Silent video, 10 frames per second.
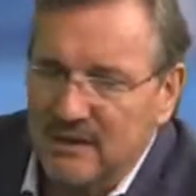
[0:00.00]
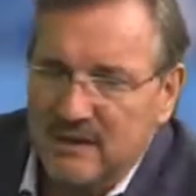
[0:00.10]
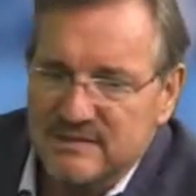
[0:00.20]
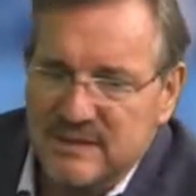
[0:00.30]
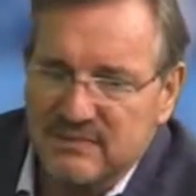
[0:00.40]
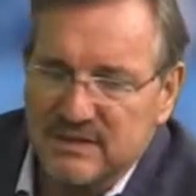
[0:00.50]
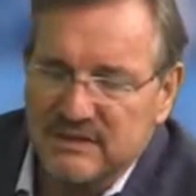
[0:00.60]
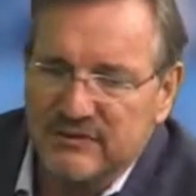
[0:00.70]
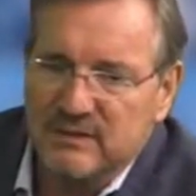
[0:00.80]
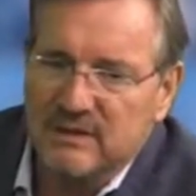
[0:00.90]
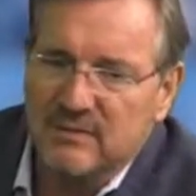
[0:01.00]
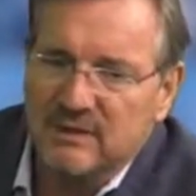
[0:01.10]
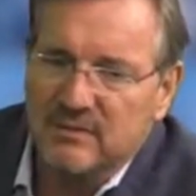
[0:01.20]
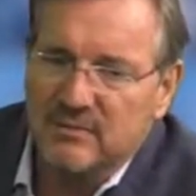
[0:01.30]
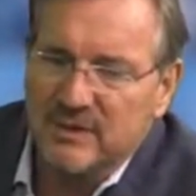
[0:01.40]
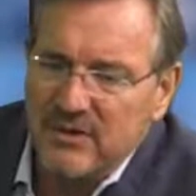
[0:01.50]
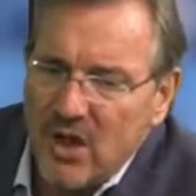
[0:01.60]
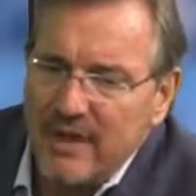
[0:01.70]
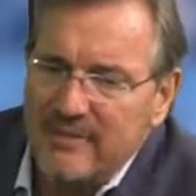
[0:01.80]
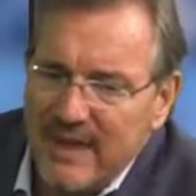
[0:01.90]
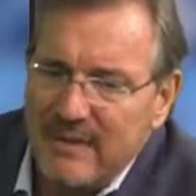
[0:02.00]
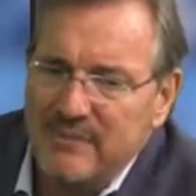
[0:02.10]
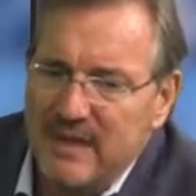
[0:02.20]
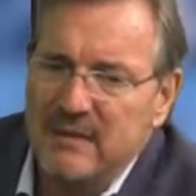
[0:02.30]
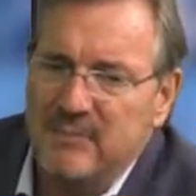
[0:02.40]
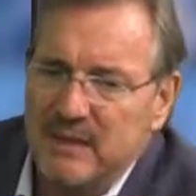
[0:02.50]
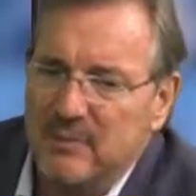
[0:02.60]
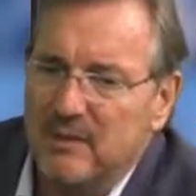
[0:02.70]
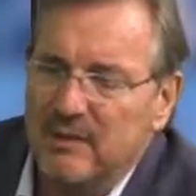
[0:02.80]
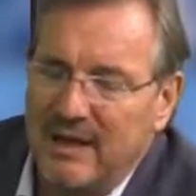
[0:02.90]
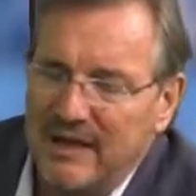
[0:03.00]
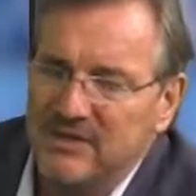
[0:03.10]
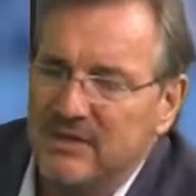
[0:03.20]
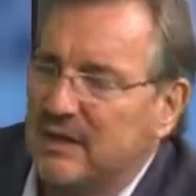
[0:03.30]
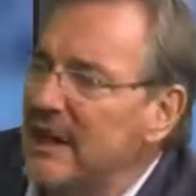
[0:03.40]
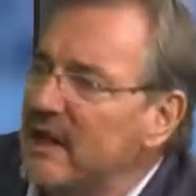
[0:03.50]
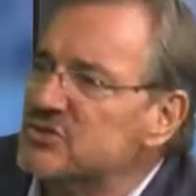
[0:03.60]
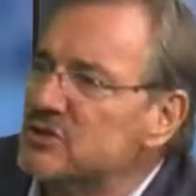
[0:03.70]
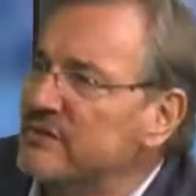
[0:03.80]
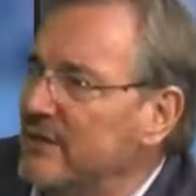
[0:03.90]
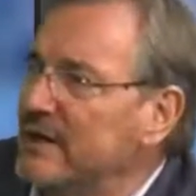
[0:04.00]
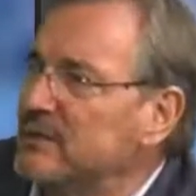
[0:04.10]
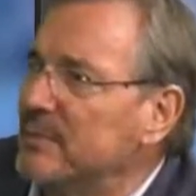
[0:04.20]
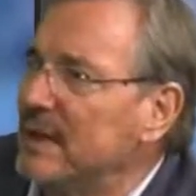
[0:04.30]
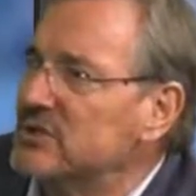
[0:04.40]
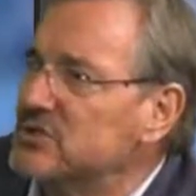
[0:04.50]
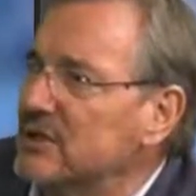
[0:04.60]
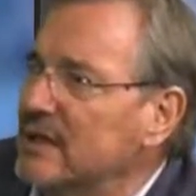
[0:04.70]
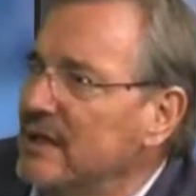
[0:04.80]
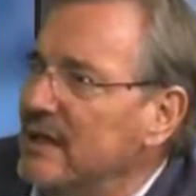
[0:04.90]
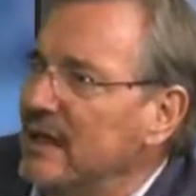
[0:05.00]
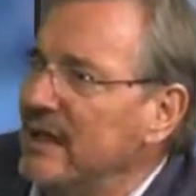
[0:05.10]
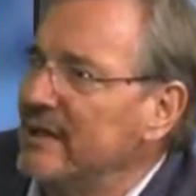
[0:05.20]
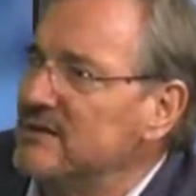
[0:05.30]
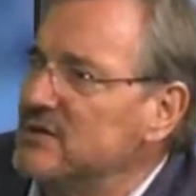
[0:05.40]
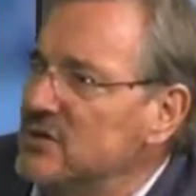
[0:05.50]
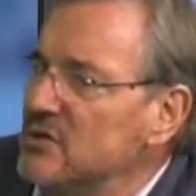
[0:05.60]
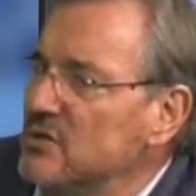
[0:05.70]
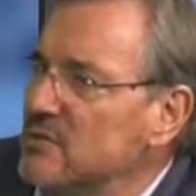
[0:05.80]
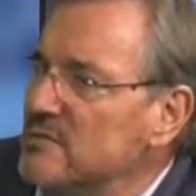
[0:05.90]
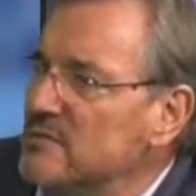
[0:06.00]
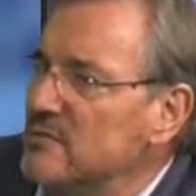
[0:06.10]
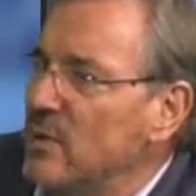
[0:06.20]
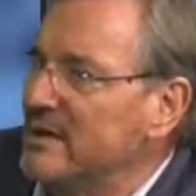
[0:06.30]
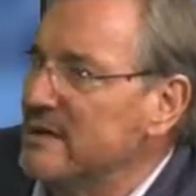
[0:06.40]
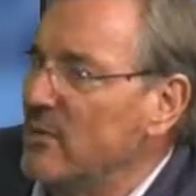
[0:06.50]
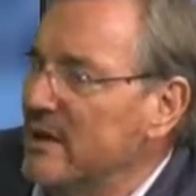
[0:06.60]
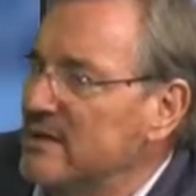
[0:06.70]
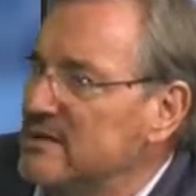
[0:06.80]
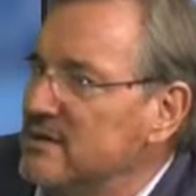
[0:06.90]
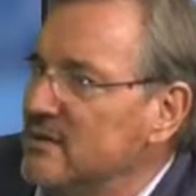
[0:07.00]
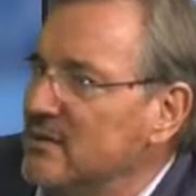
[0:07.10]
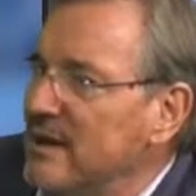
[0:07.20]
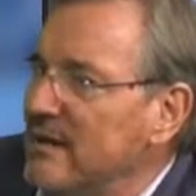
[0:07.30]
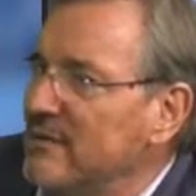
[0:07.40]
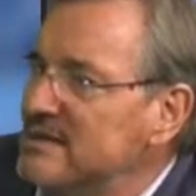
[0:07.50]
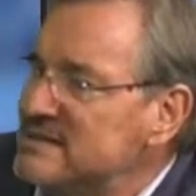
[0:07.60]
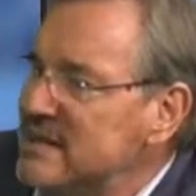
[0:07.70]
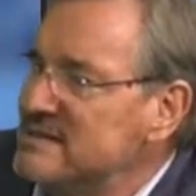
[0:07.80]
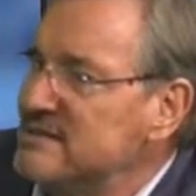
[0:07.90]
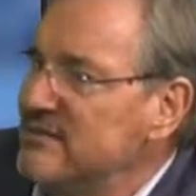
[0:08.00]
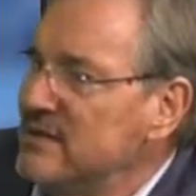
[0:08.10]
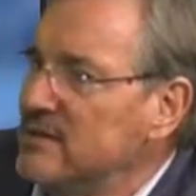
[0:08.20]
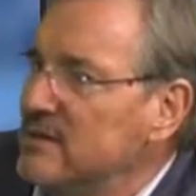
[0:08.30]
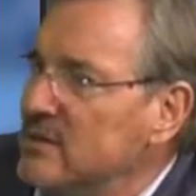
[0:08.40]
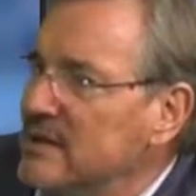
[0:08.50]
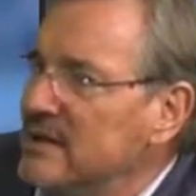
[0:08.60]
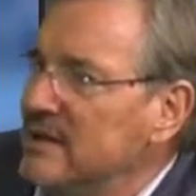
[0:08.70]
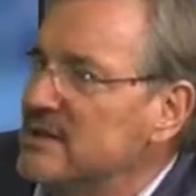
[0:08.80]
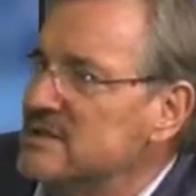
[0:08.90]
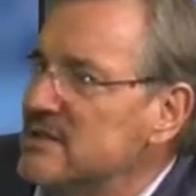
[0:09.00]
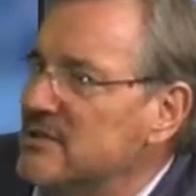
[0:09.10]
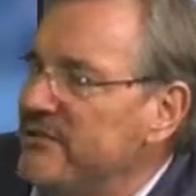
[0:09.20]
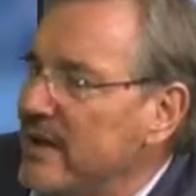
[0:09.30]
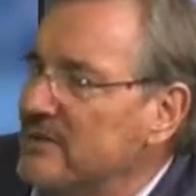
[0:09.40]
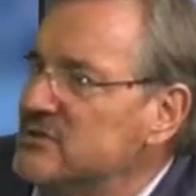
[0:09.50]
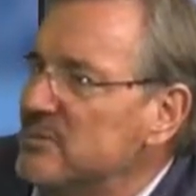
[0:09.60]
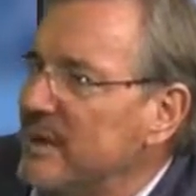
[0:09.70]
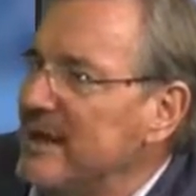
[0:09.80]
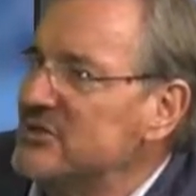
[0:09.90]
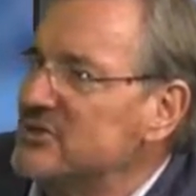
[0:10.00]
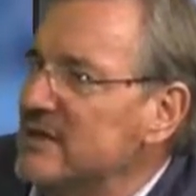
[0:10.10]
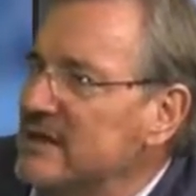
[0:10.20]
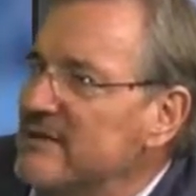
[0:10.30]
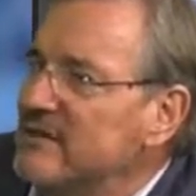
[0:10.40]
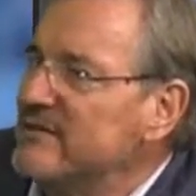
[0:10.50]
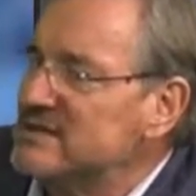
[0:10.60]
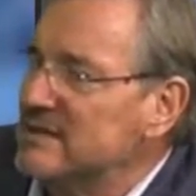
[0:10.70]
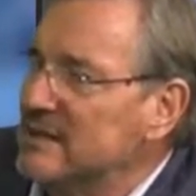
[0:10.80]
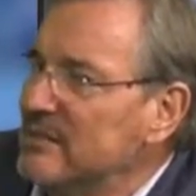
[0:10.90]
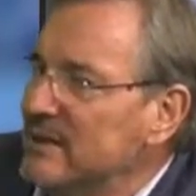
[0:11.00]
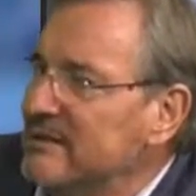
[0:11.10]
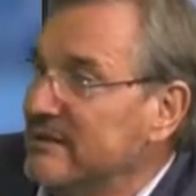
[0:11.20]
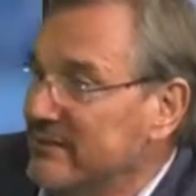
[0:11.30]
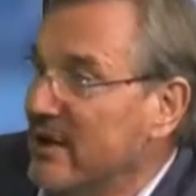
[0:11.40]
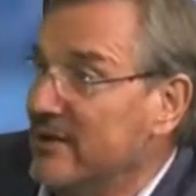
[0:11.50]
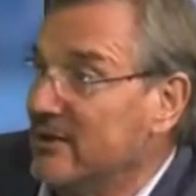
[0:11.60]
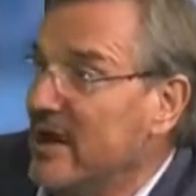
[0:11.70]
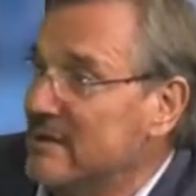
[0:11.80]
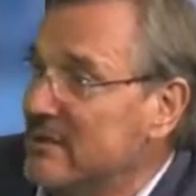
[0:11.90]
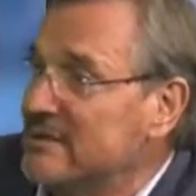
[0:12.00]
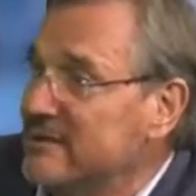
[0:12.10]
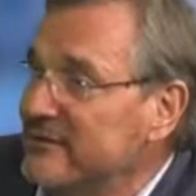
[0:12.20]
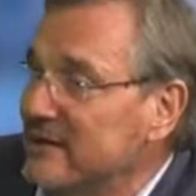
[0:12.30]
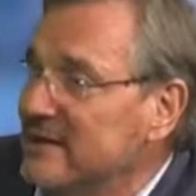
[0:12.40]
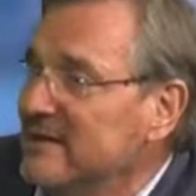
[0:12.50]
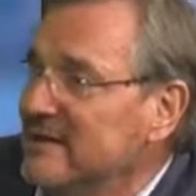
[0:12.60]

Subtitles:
something different that they want to do. But not that many people, I think, actually find their passion and do what they want to do. And my sense of you is that you found your passion. And even if it's a little bit, if not a lot of it, different,